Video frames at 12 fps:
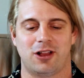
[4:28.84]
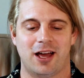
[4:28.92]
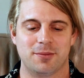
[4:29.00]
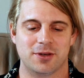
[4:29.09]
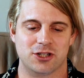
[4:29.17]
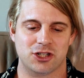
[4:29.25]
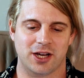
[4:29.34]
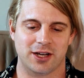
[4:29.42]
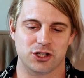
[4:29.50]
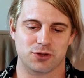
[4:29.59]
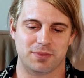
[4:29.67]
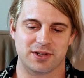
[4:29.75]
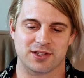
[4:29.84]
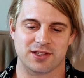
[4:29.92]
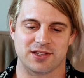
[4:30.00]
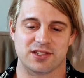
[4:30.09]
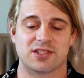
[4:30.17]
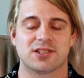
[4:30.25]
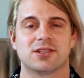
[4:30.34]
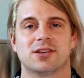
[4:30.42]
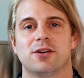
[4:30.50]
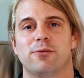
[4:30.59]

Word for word: climate change business